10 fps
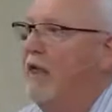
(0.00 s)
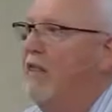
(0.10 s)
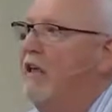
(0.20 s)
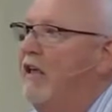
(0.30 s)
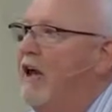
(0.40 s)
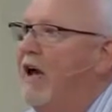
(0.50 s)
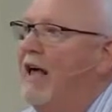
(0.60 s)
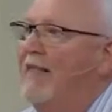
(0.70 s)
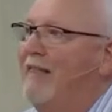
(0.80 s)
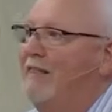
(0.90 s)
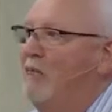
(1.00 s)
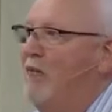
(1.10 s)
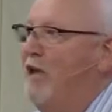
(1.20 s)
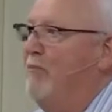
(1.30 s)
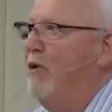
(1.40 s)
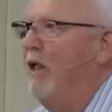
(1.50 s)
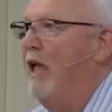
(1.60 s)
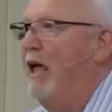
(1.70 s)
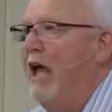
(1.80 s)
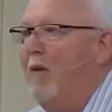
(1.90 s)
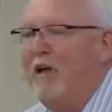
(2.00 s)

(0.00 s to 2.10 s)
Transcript: the, uh, the people. And